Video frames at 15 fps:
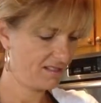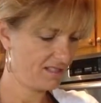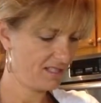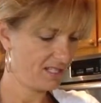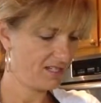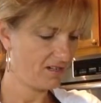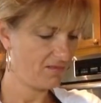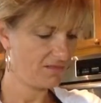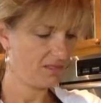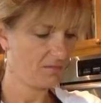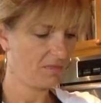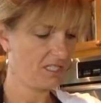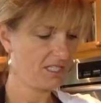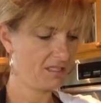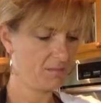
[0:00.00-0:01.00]
Take off
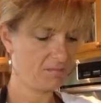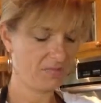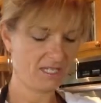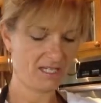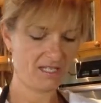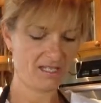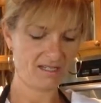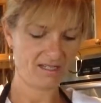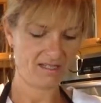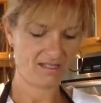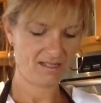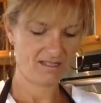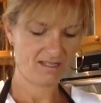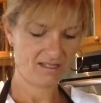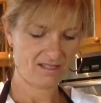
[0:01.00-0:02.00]
some of these big.
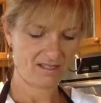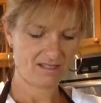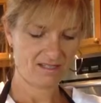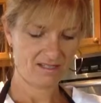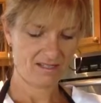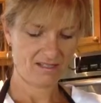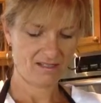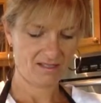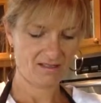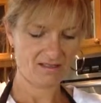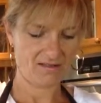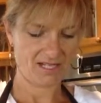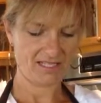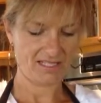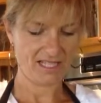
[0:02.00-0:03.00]
All
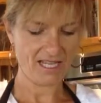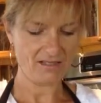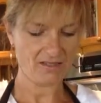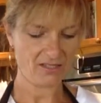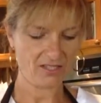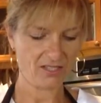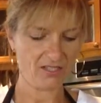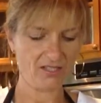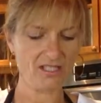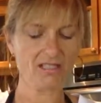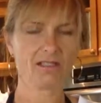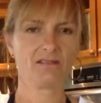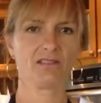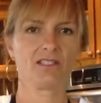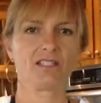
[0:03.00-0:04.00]
right, that looks
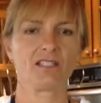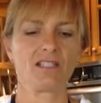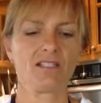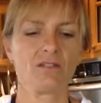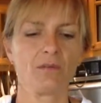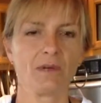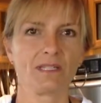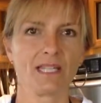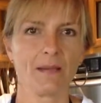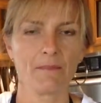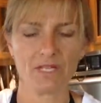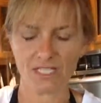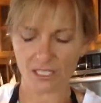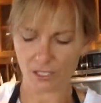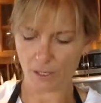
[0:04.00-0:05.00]
good. I'm just gonna do about that
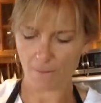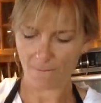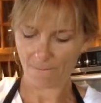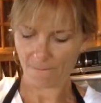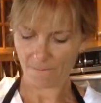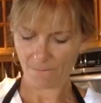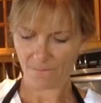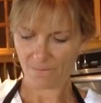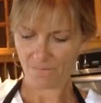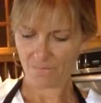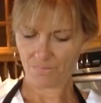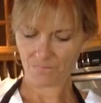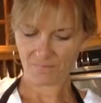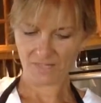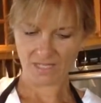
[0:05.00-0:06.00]
much.
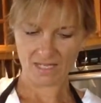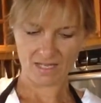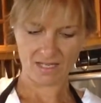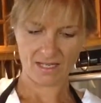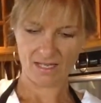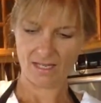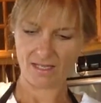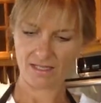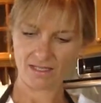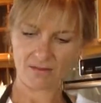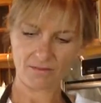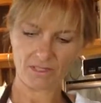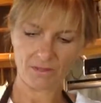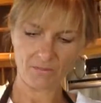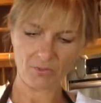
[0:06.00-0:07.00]
And then
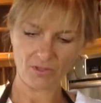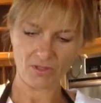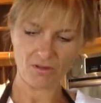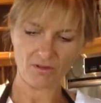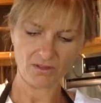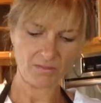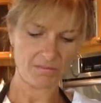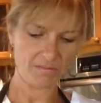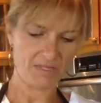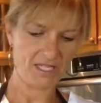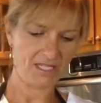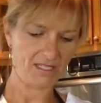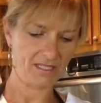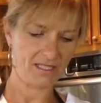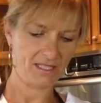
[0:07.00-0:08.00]
I'm gonna put all the
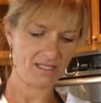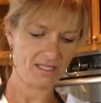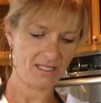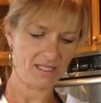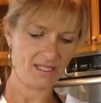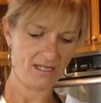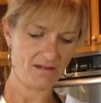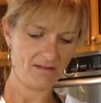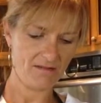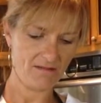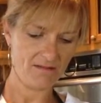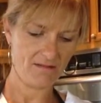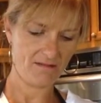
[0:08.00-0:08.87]
pieces in here.